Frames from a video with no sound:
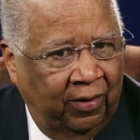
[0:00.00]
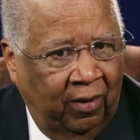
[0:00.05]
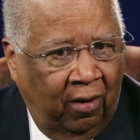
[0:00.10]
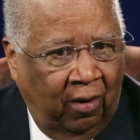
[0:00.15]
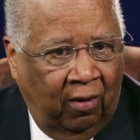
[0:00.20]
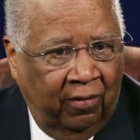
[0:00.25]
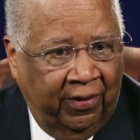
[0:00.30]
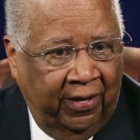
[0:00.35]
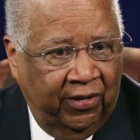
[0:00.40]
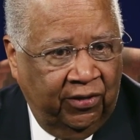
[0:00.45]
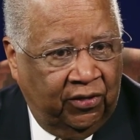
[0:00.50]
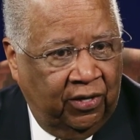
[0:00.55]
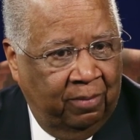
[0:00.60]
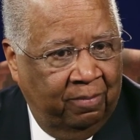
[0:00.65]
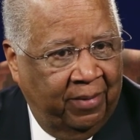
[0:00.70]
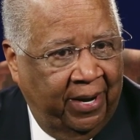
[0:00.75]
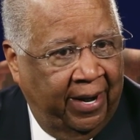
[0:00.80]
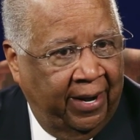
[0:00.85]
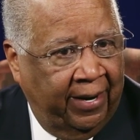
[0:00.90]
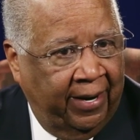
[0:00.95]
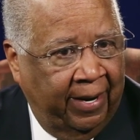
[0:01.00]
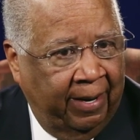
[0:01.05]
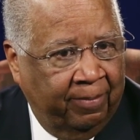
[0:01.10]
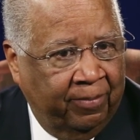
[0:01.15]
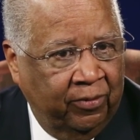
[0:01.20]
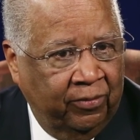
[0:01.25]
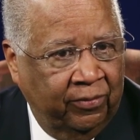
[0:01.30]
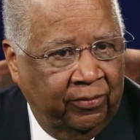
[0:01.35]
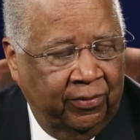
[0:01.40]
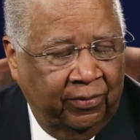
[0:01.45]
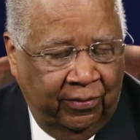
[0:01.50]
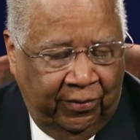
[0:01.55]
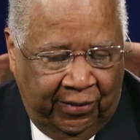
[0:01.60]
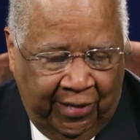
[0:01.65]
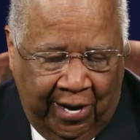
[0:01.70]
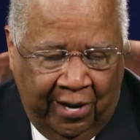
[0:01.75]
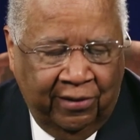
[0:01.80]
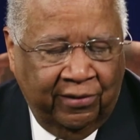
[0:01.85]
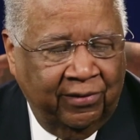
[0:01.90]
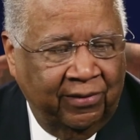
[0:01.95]
Are there some bad apples?
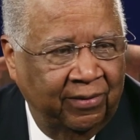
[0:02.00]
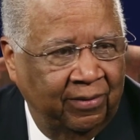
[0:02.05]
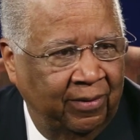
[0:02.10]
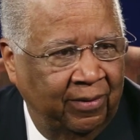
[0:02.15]
Yes,